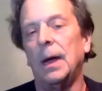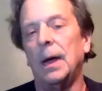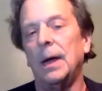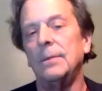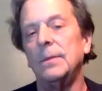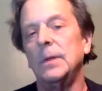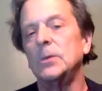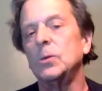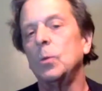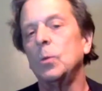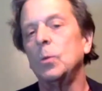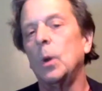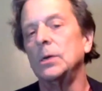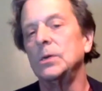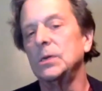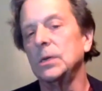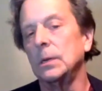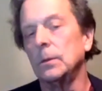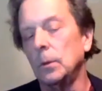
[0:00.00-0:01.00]
And this
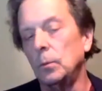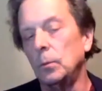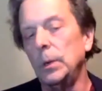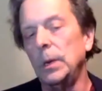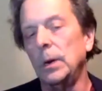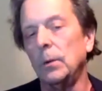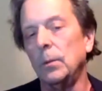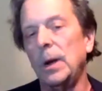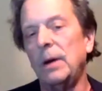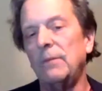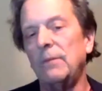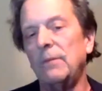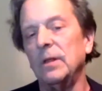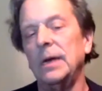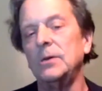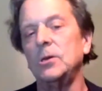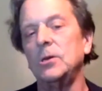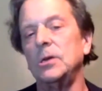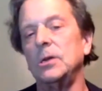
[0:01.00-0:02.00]
was the real
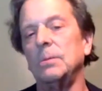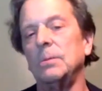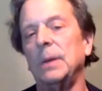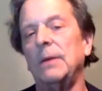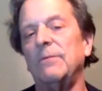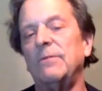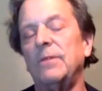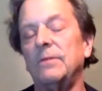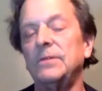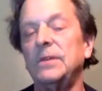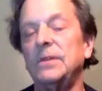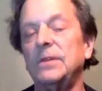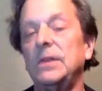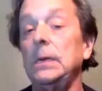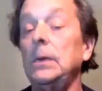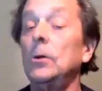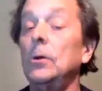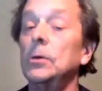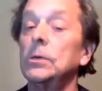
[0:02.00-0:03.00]
revelation to me.
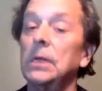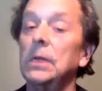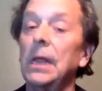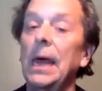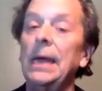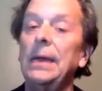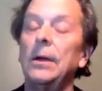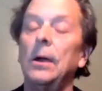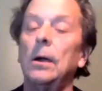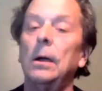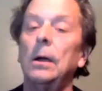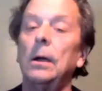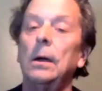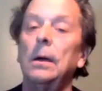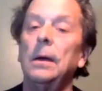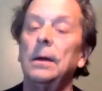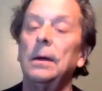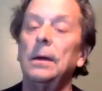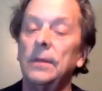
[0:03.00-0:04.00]
15 years later,
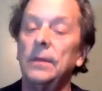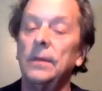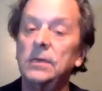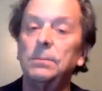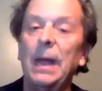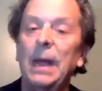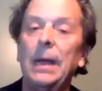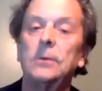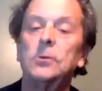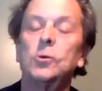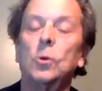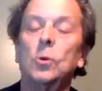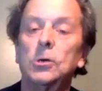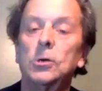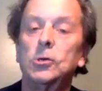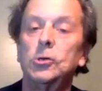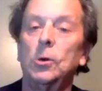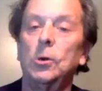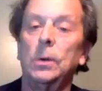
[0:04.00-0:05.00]
this man,
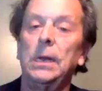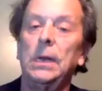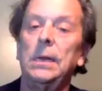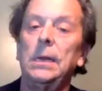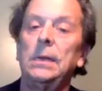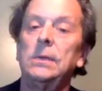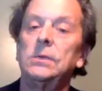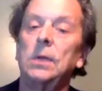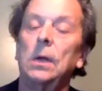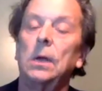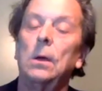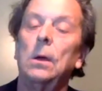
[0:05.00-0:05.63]
George Joanides,